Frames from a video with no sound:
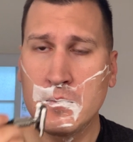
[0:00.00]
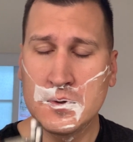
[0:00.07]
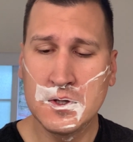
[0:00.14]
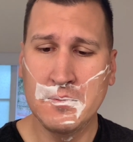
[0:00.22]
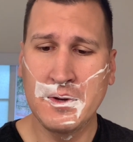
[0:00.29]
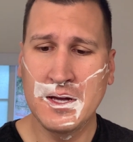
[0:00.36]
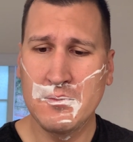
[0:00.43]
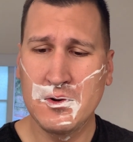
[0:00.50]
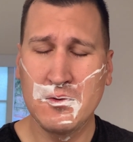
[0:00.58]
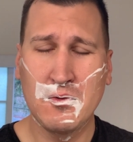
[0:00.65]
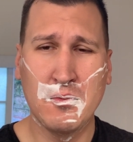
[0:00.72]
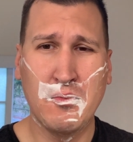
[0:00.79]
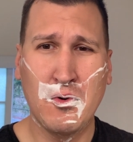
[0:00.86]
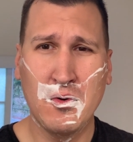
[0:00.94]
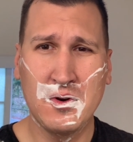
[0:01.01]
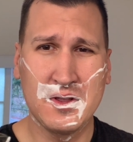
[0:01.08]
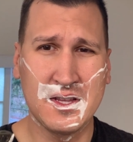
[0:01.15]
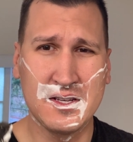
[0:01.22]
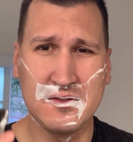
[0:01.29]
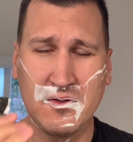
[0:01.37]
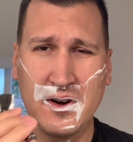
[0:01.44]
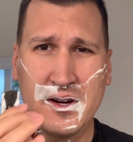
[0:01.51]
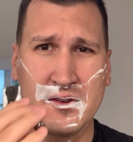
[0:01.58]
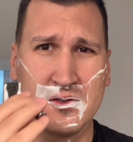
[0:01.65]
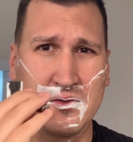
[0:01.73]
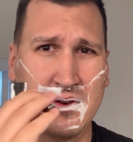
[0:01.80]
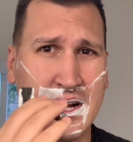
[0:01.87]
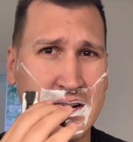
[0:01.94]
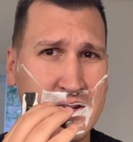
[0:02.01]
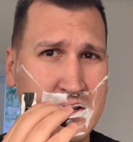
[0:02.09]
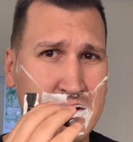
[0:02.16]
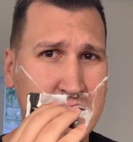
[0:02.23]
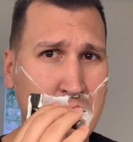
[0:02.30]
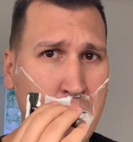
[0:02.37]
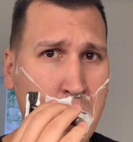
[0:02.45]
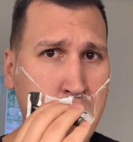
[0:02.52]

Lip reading: to be able to report these fragrance reactions.